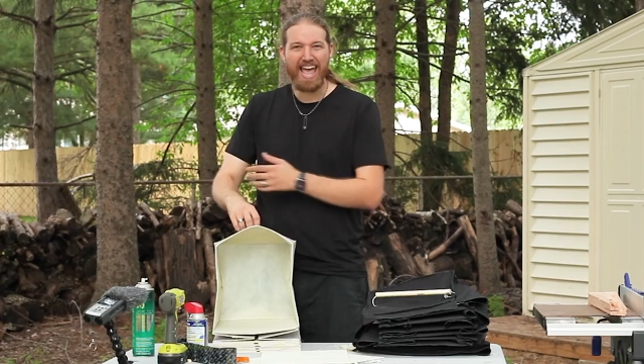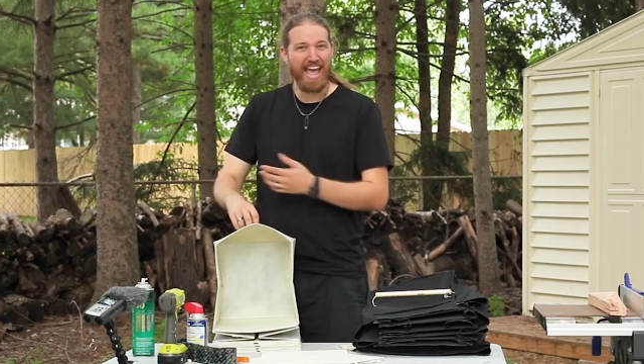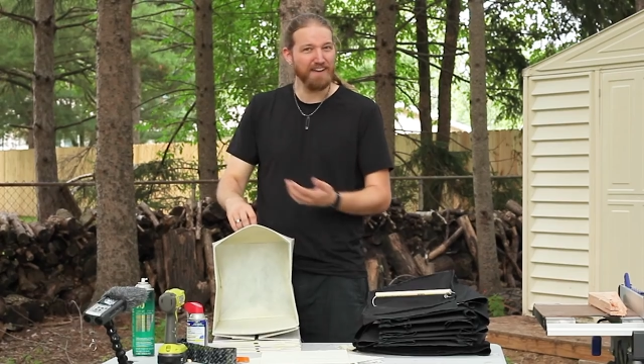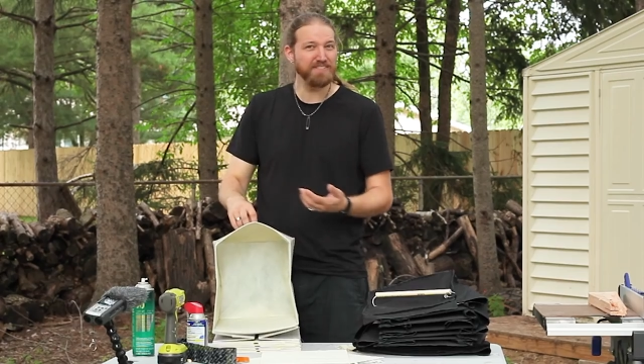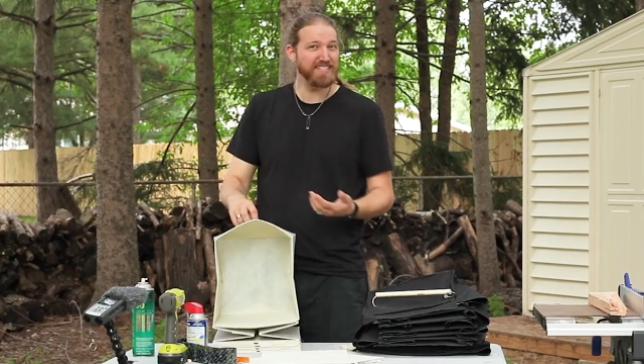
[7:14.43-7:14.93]

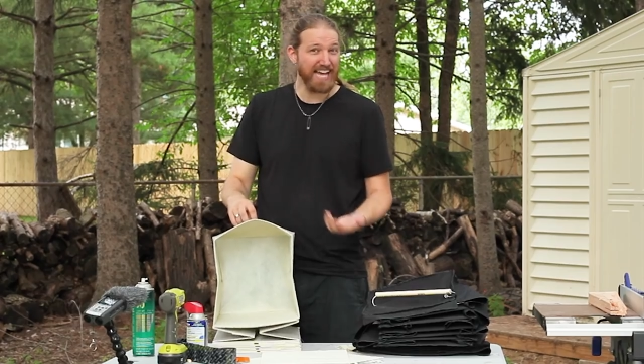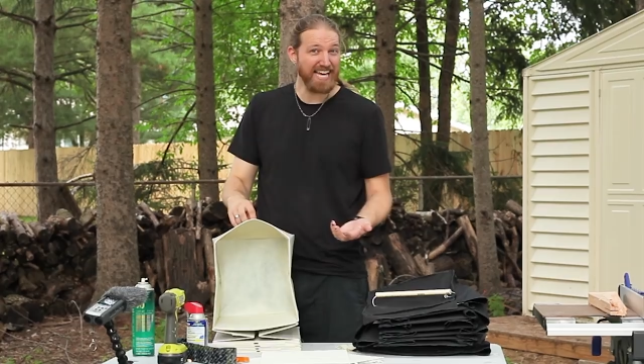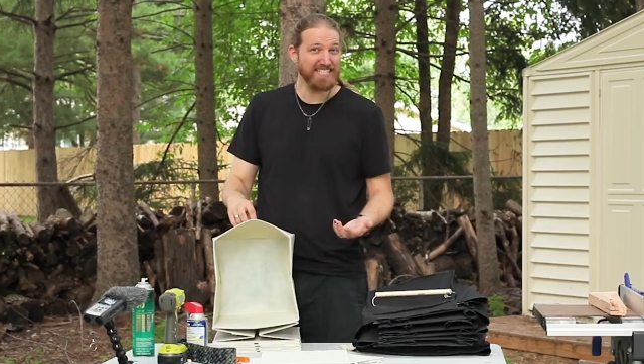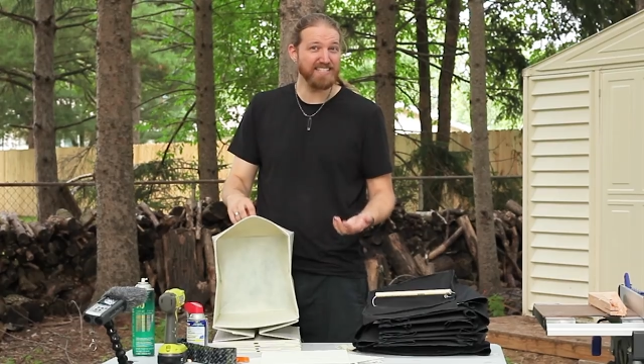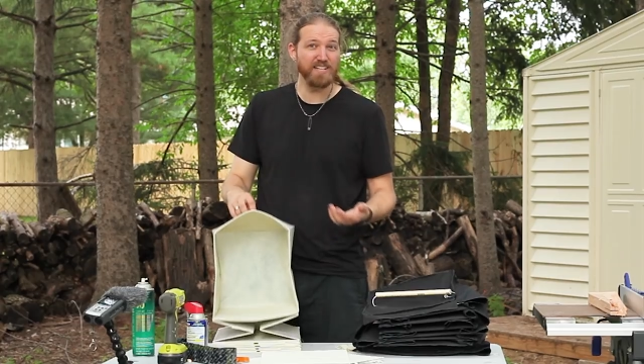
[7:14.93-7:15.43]
half
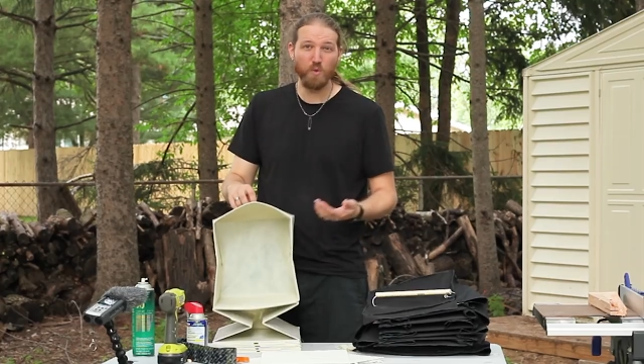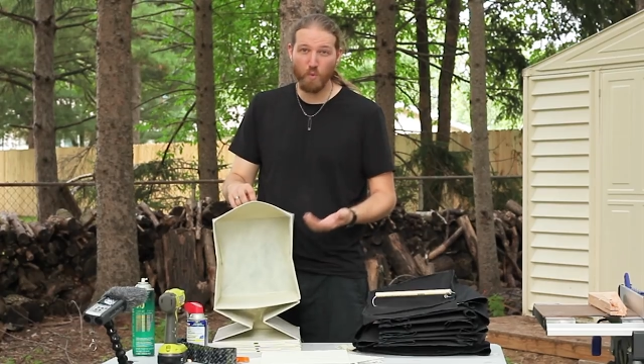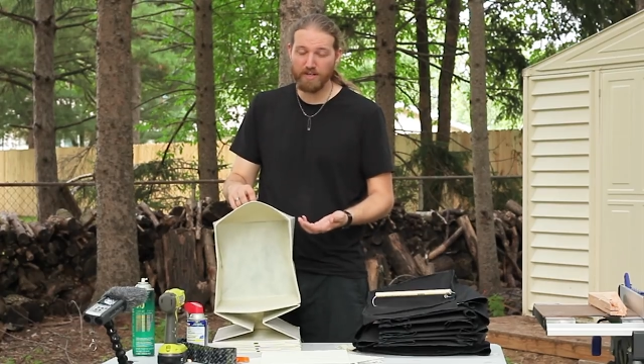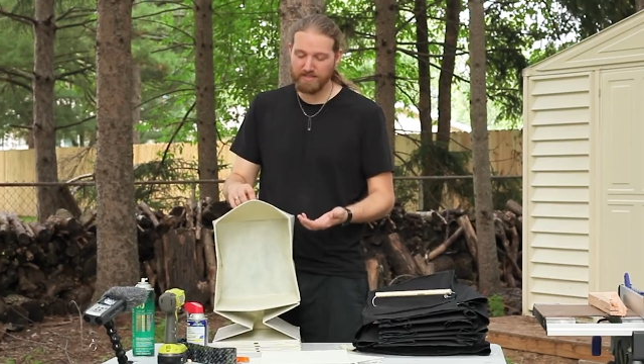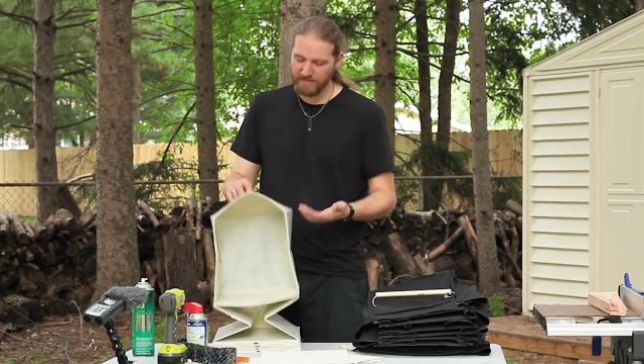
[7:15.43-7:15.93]
sized
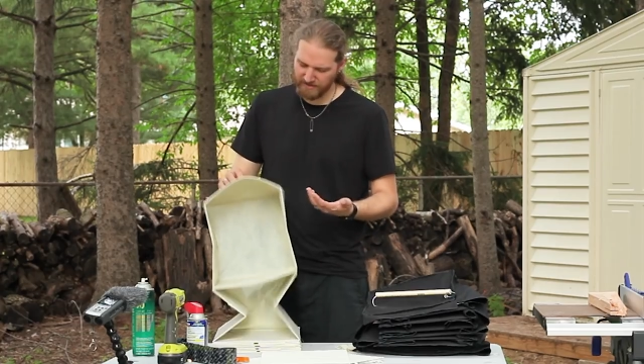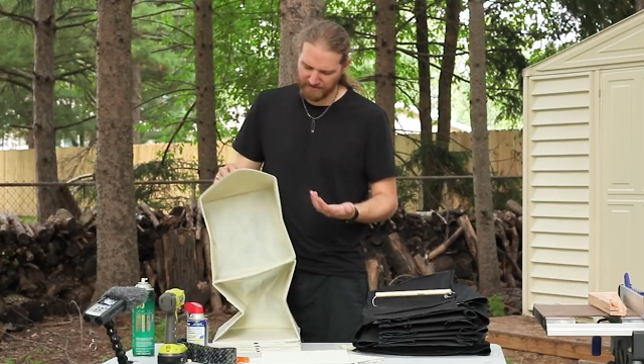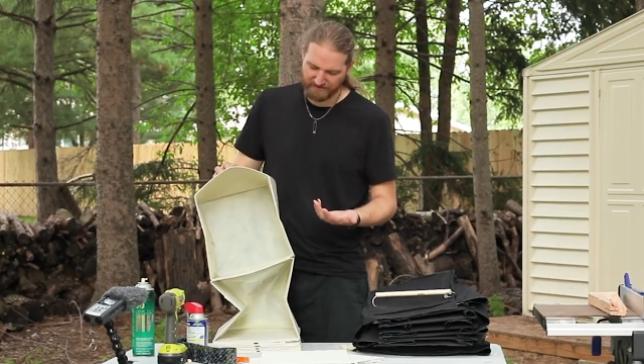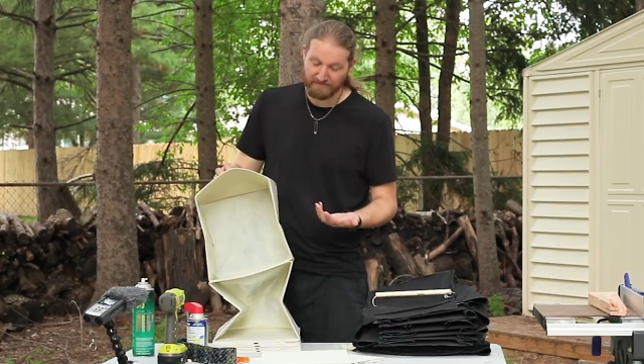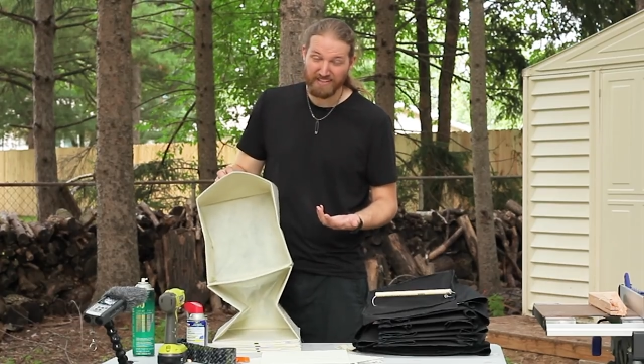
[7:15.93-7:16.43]
ones.
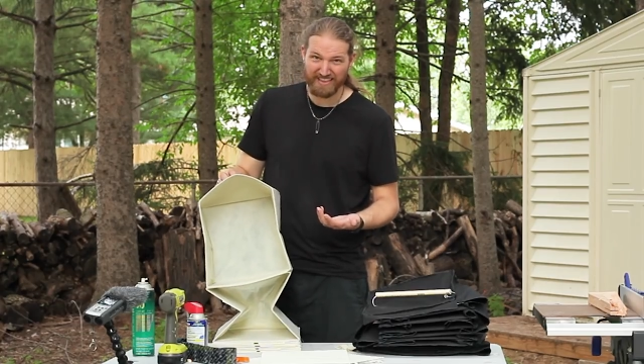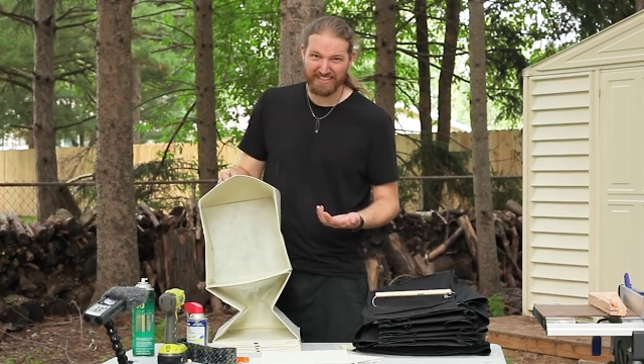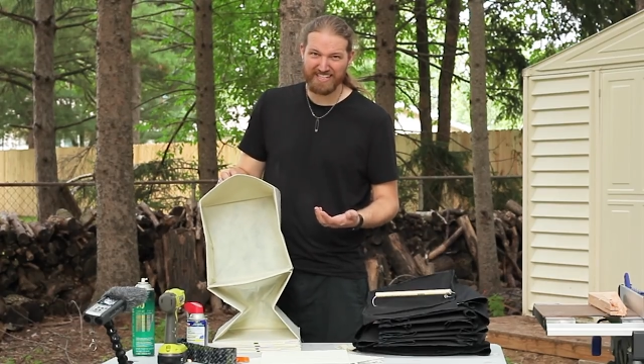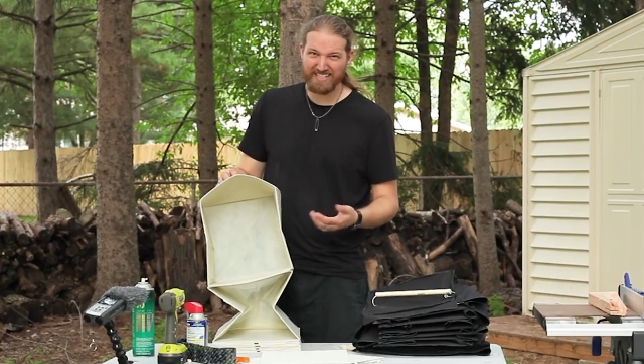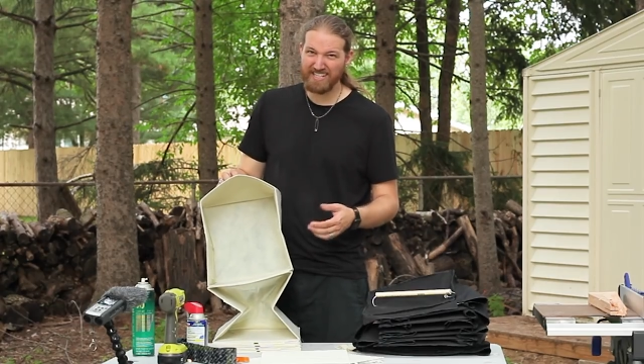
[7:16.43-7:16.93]
I
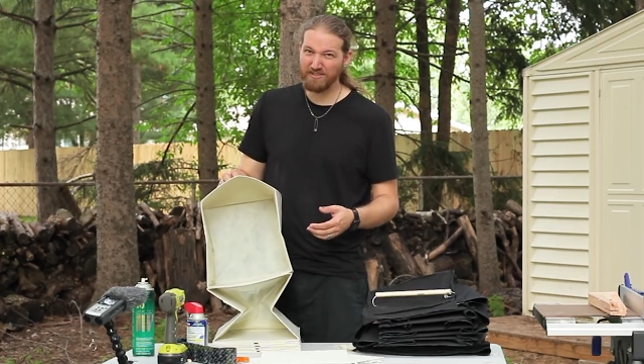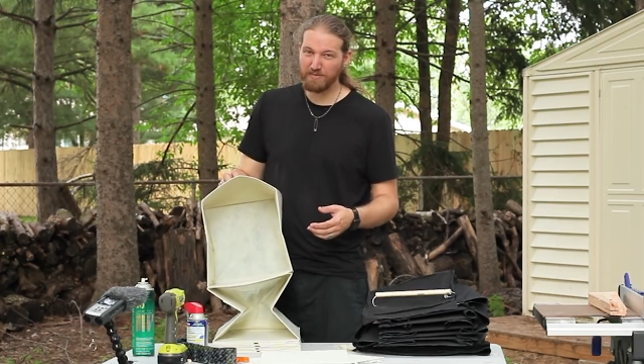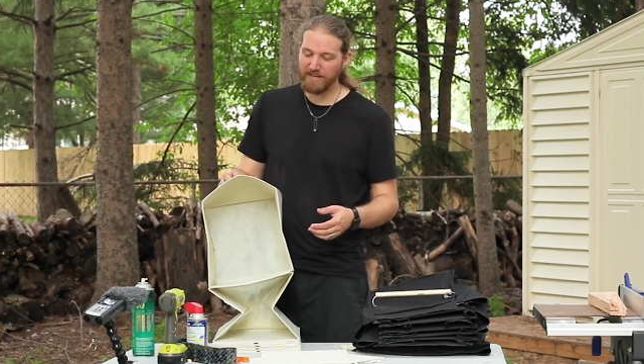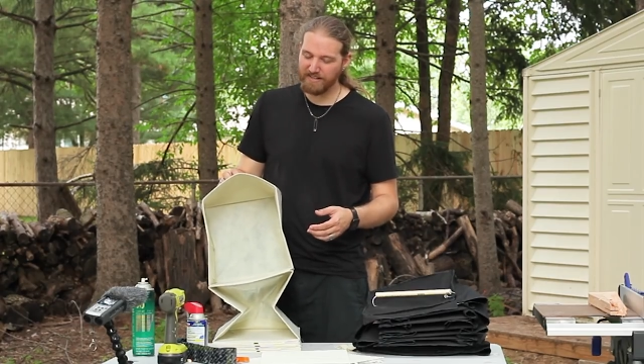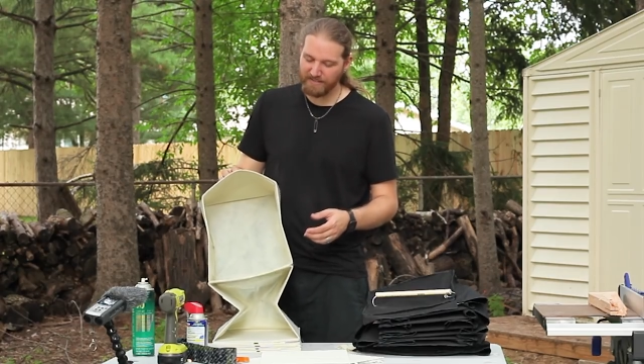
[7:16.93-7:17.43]
think that sounds
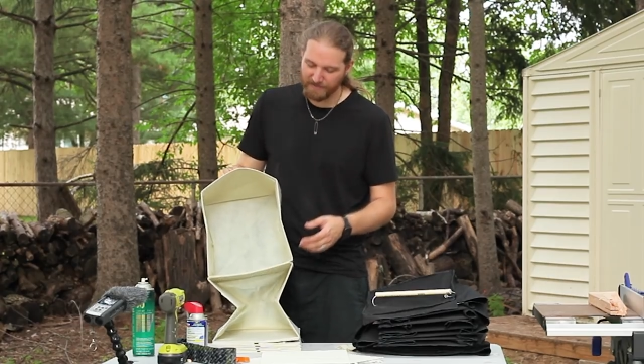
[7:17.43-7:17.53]
better.